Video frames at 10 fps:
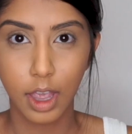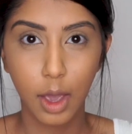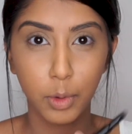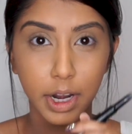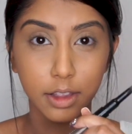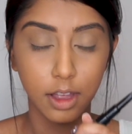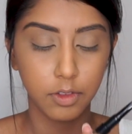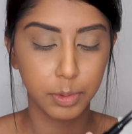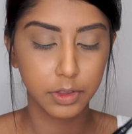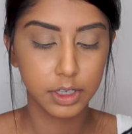And what I love
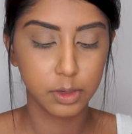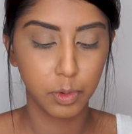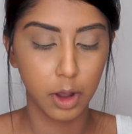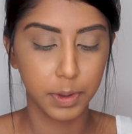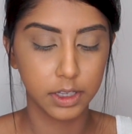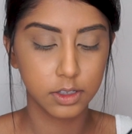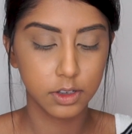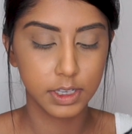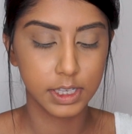about this brow pencil is